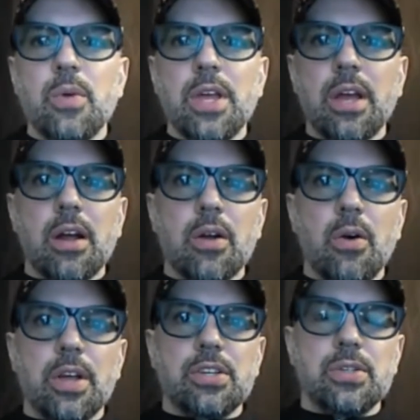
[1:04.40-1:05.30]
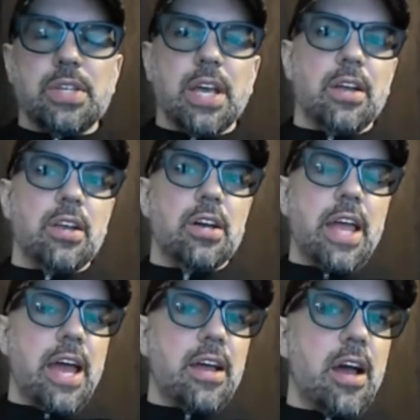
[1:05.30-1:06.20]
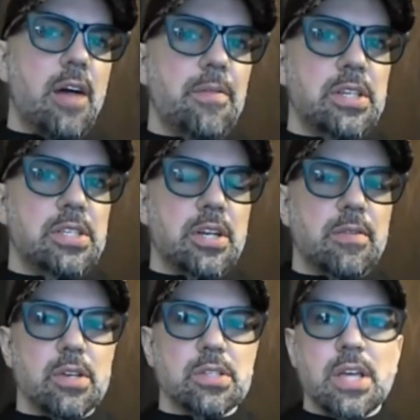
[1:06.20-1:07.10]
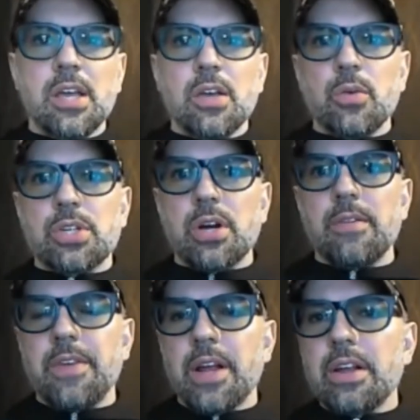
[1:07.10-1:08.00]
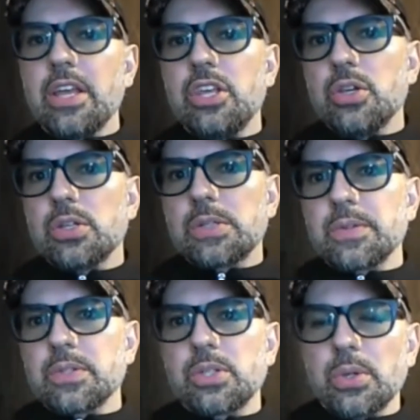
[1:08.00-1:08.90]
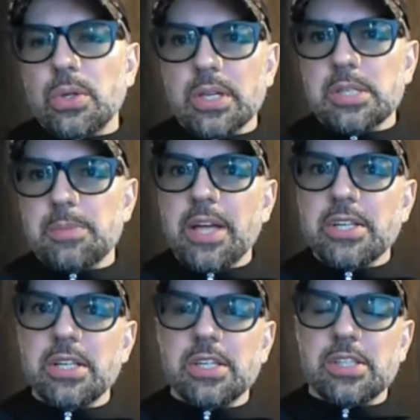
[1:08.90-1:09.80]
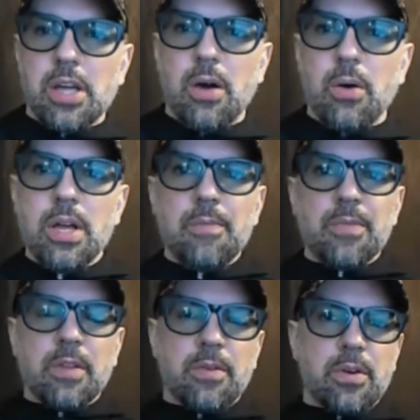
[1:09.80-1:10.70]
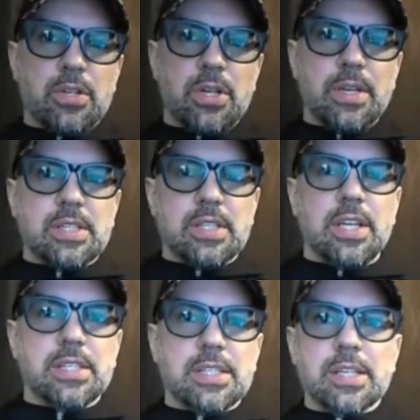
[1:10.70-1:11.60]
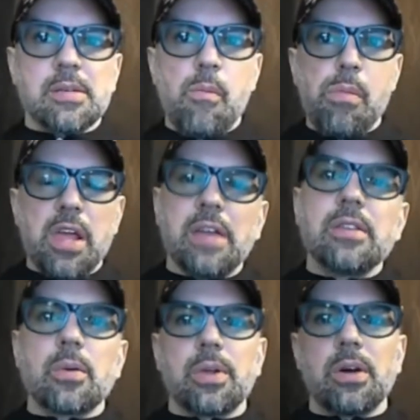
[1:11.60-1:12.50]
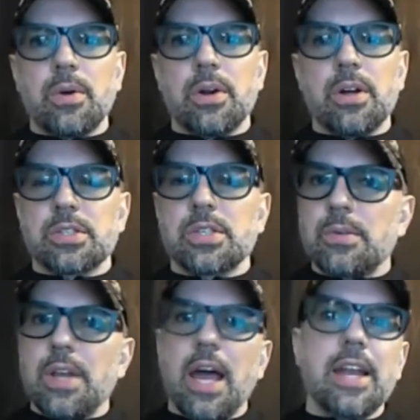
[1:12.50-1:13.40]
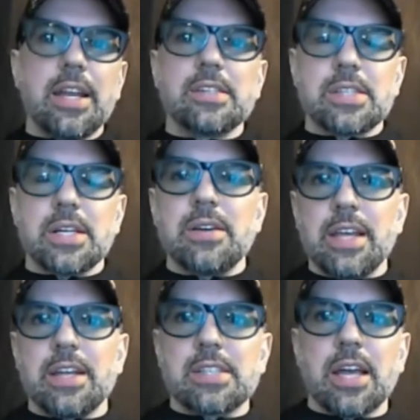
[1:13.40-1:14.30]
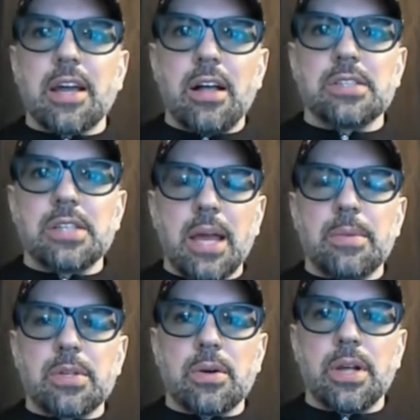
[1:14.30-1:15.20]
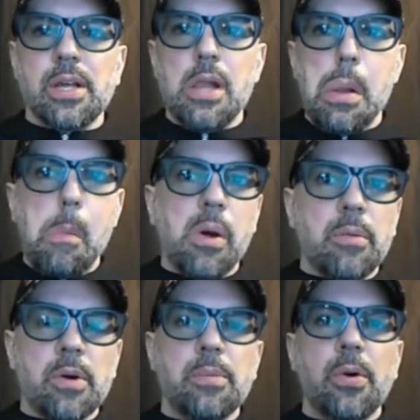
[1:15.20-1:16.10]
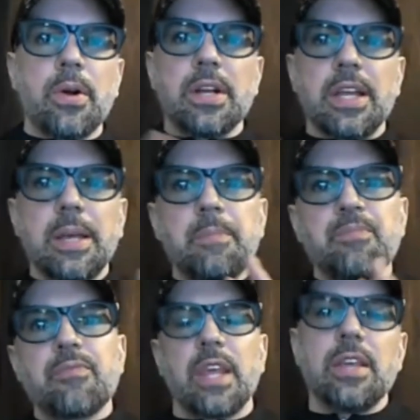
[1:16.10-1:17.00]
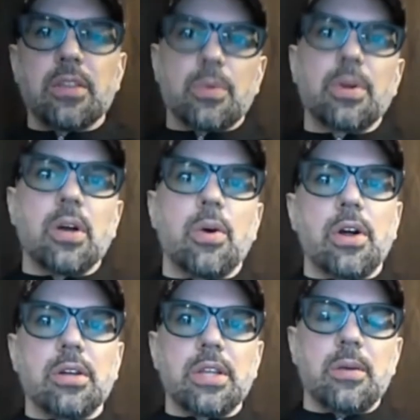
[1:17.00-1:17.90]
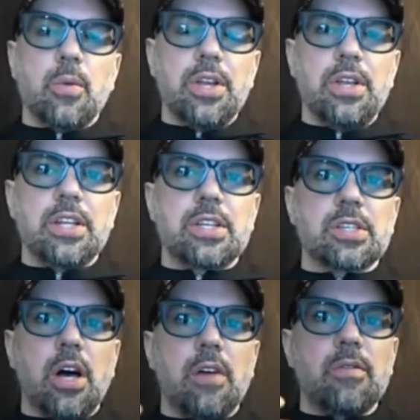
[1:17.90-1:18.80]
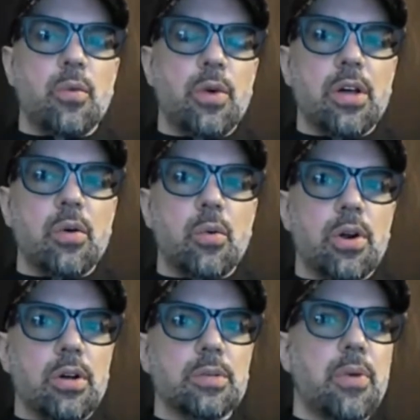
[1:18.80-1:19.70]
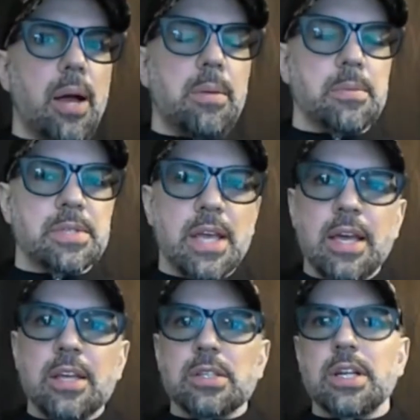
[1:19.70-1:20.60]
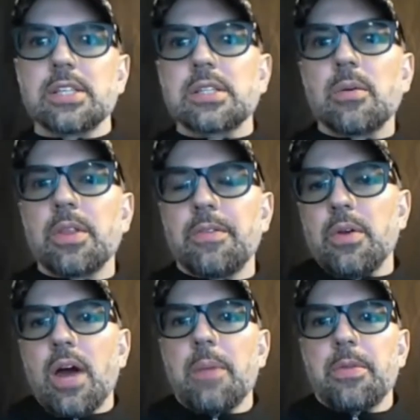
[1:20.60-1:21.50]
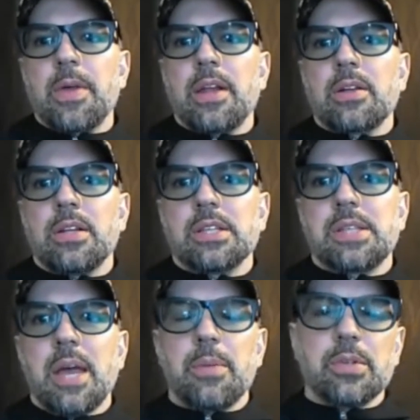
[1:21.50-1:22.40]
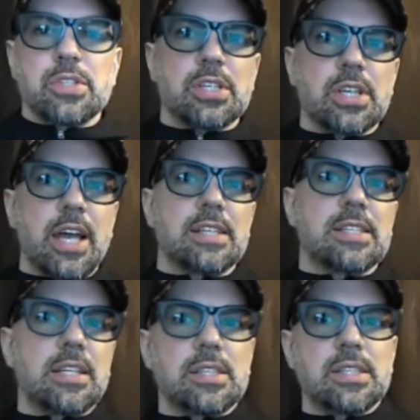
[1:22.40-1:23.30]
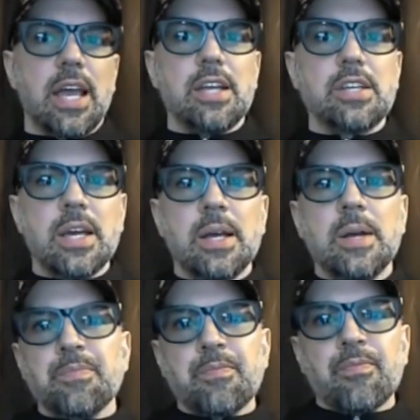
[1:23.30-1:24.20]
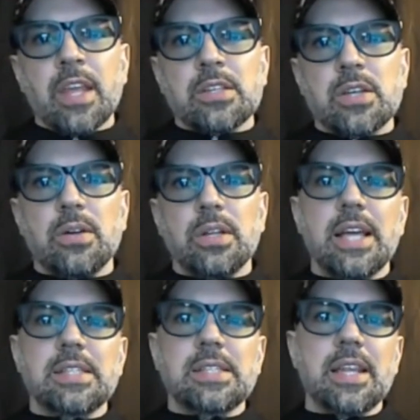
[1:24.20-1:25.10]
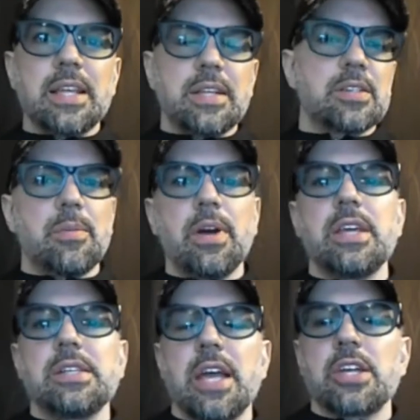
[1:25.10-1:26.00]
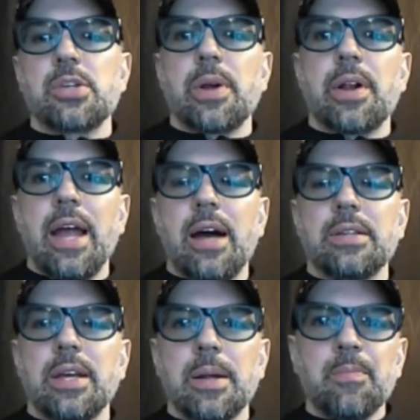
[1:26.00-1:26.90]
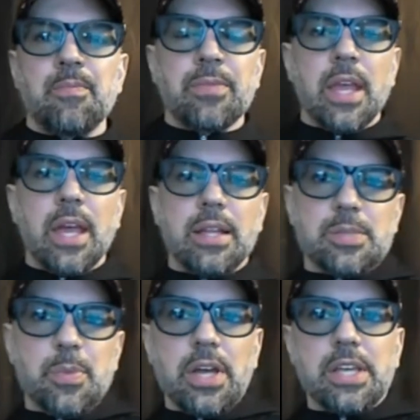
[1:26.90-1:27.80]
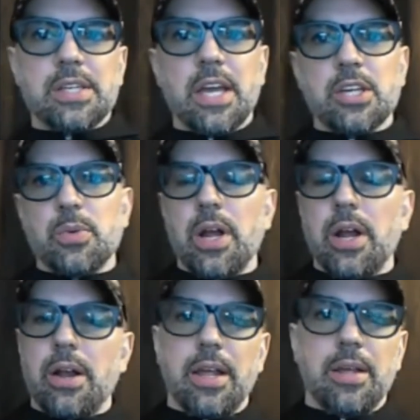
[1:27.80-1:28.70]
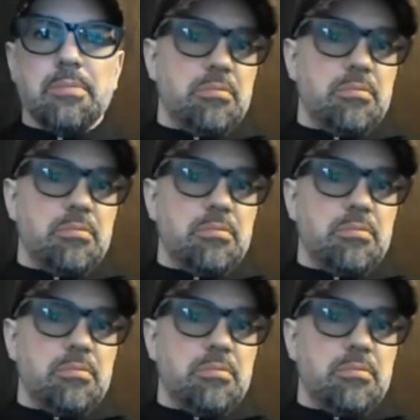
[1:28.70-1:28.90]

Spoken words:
we are going to take a look at confidence intervals, which are a very useful tool, especially so for doing statistics in the real world. So not necessarily in a psychology laboratory, but more importantly, in the real world when you need to solve real world problems. So let's start with a few hypothetical examples just to kind of set the stage. So let's say that there's a monkey sanctuary out there, and this monkey sanctuary